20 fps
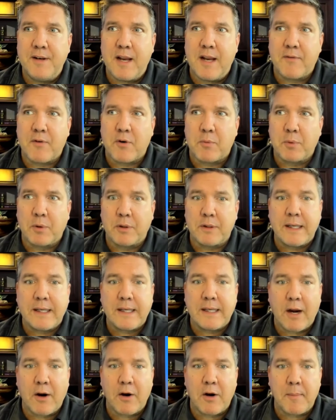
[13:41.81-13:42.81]
never really
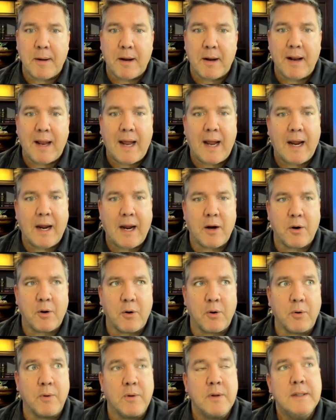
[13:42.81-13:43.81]
cared about
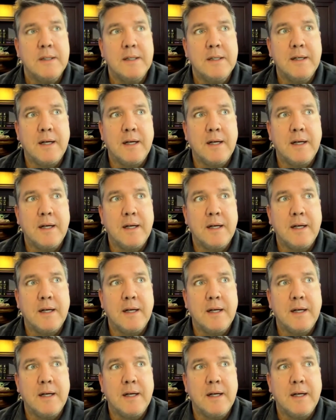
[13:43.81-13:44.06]
how